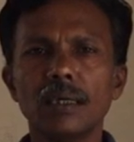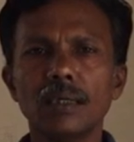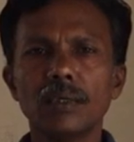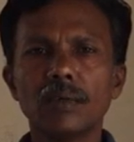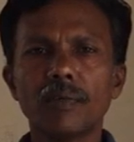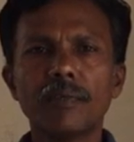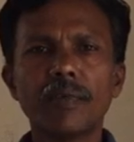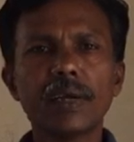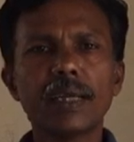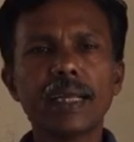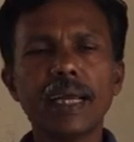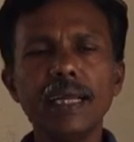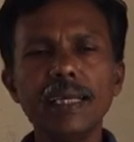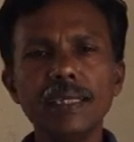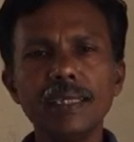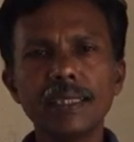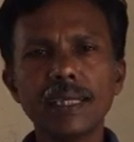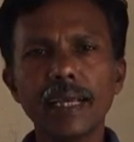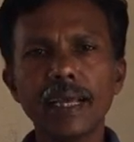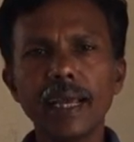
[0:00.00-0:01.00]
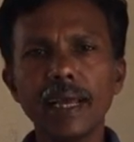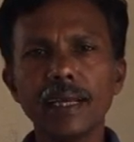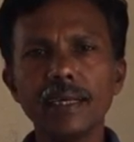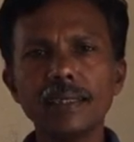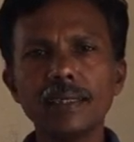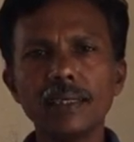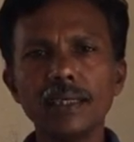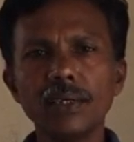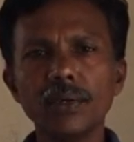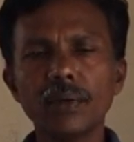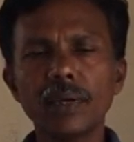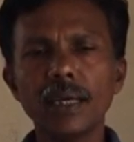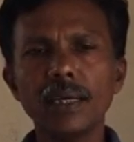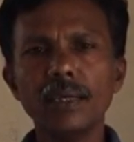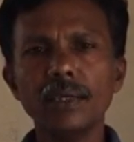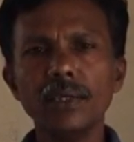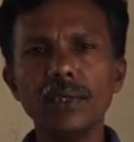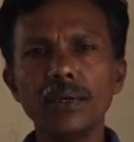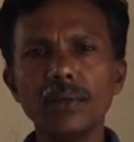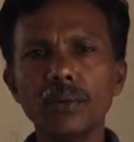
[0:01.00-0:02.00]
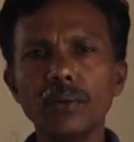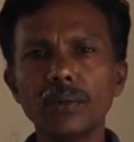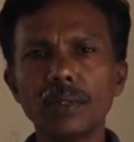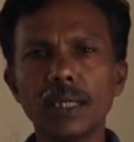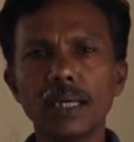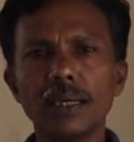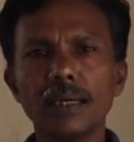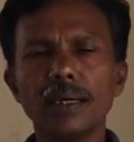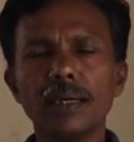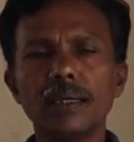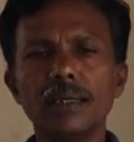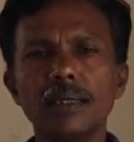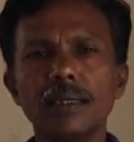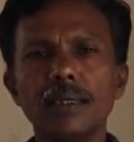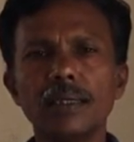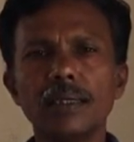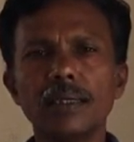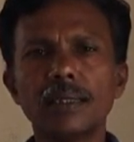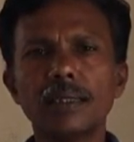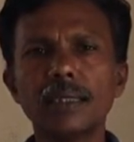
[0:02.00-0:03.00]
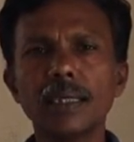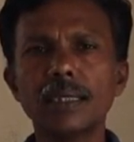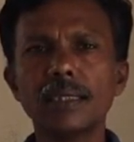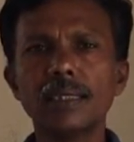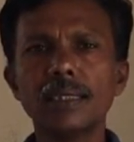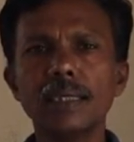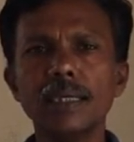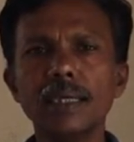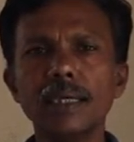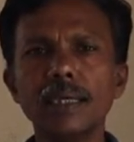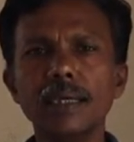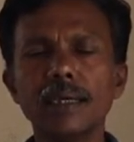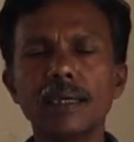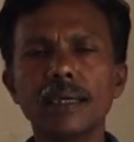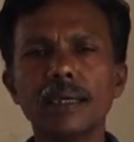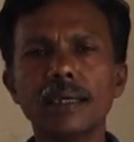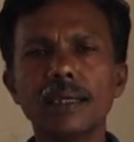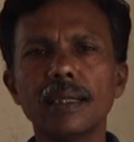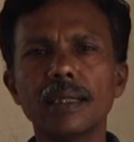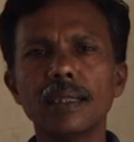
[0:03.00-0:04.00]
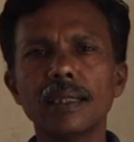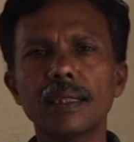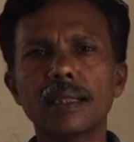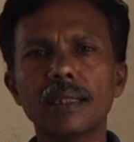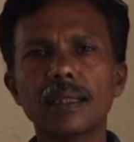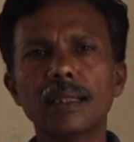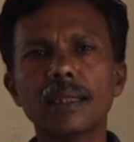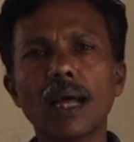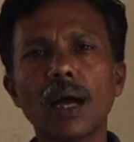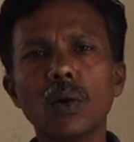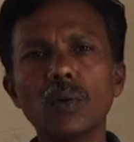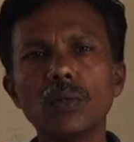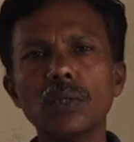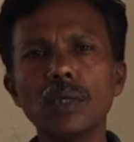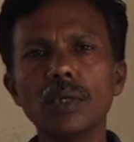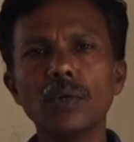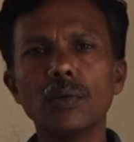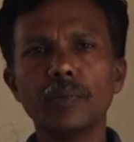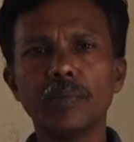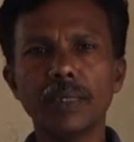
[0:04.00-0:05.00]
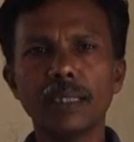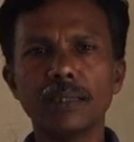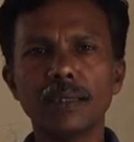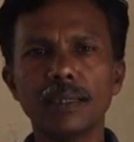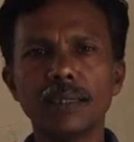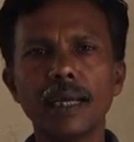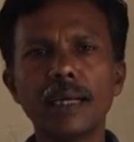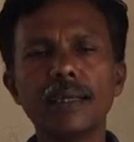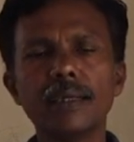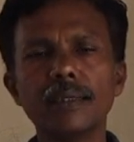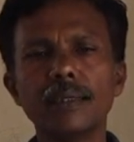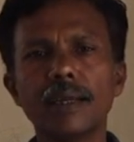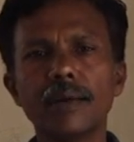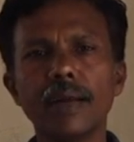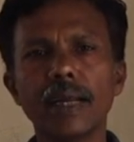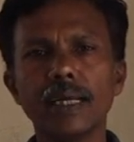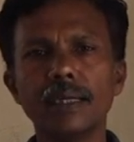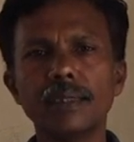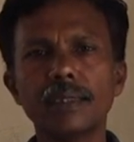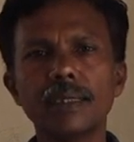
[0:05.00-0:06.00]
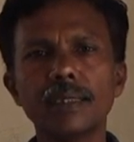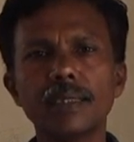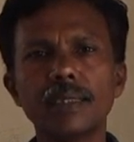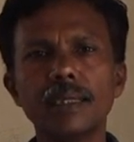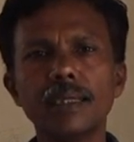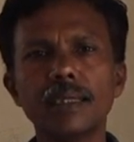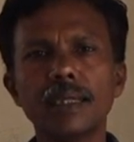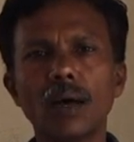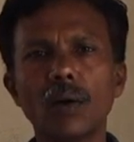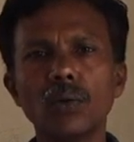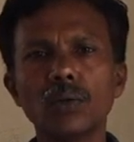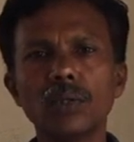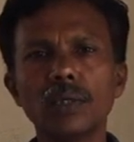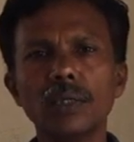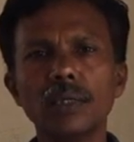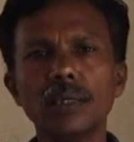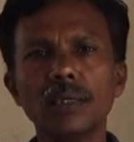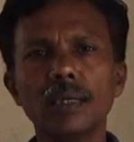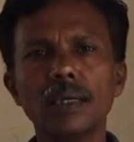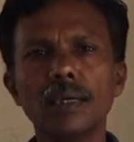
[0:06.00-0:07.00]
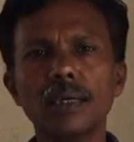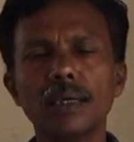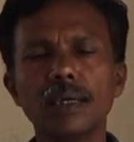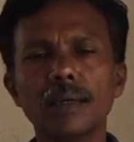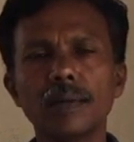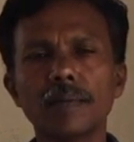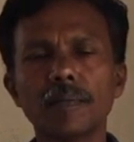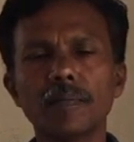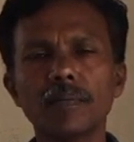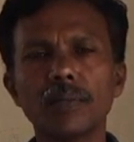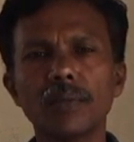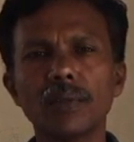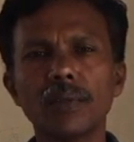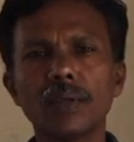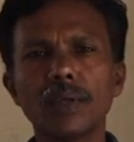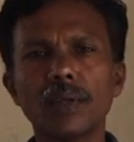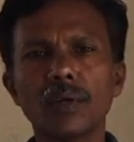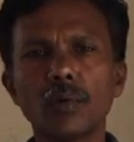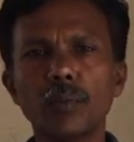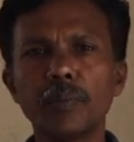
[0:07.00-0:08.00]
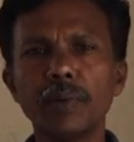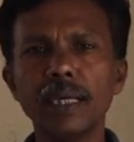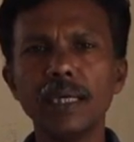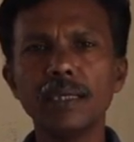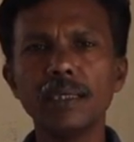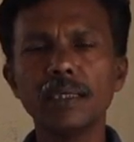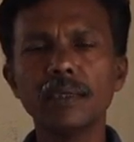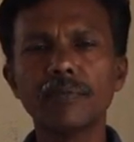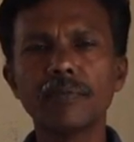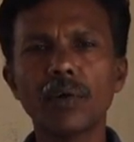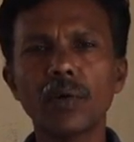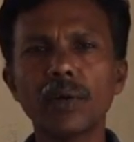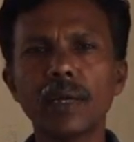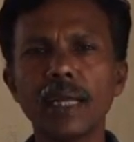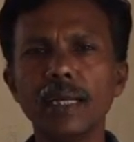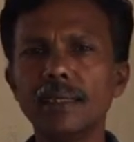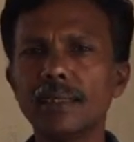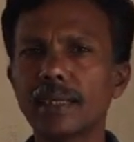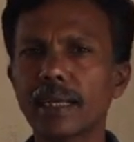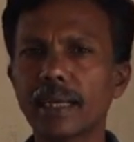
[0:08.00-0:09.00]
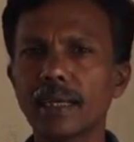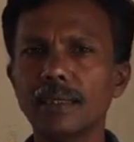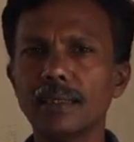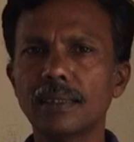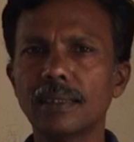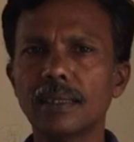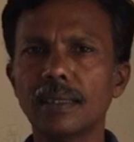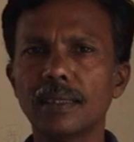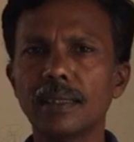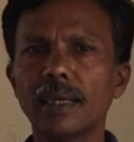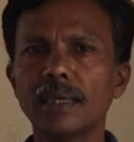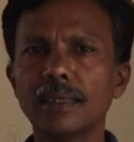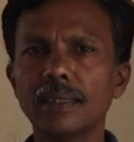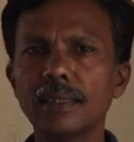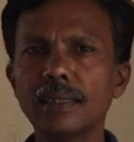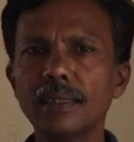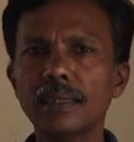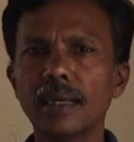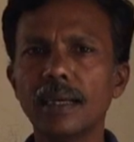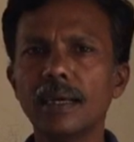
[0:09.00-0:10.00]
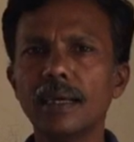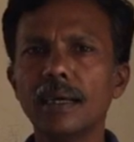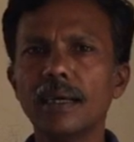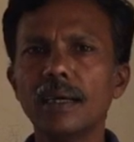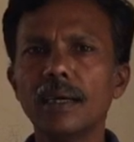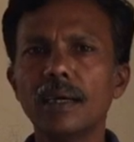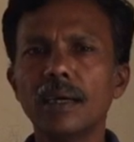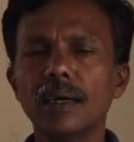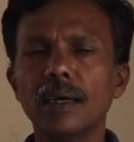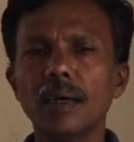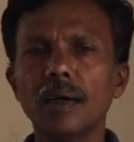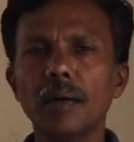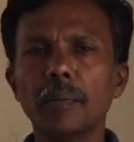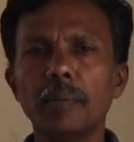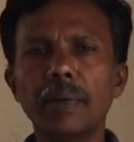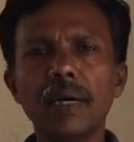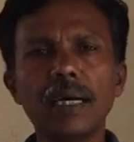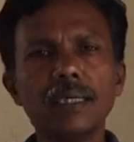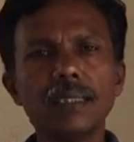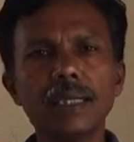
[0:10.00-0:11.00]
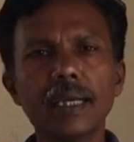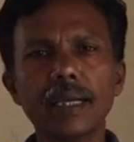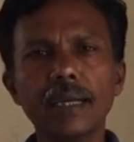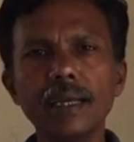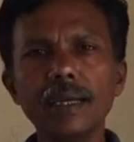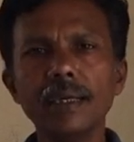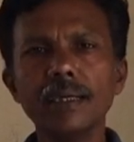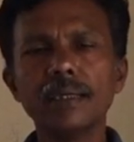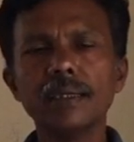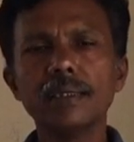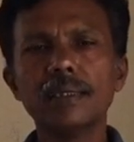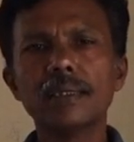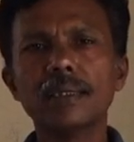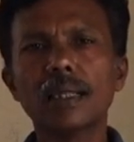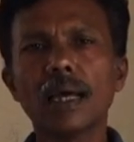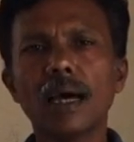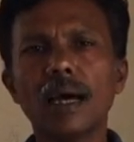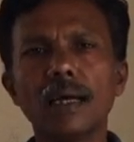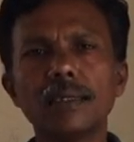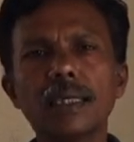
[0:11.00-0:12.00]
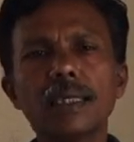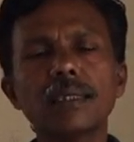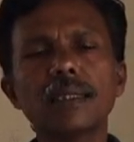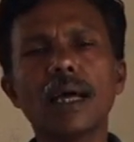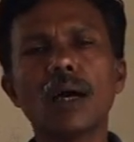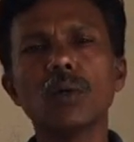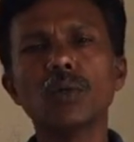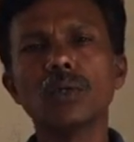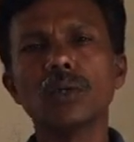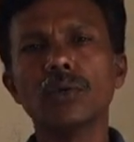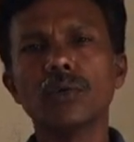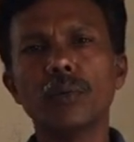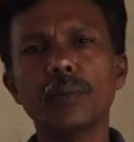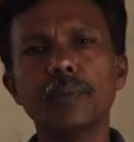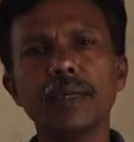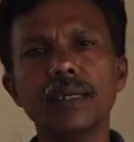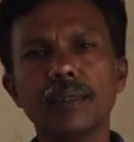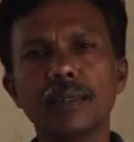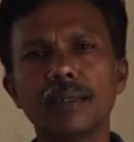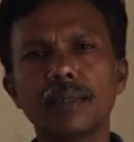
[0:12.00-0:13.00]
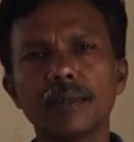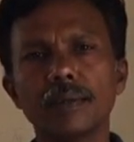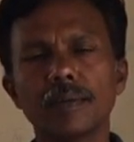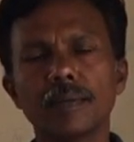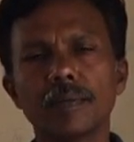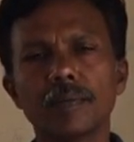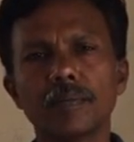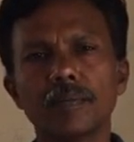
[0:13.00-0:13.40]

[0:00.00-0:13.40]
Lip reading: So for 10 seconds you can use 60,000 rupees. That is the rate, 60,000 rupees for 10 seconds. That is, per second it is 6,000 rupees.